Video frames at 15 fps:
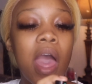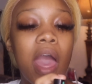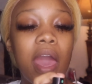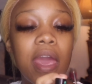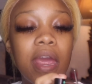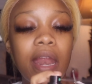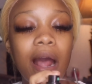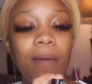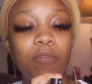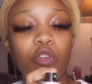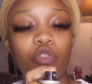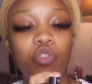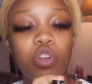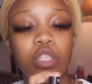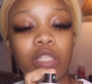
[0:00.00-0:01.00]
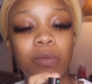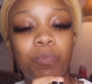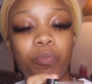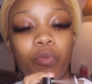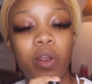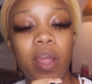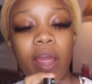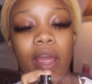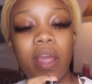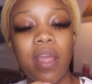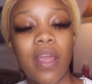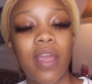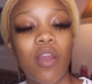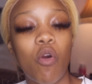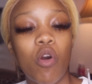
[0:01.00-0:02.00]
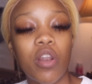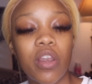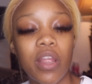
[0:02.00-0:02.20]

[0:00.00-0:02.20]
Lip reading: and I'm just gonna spray it on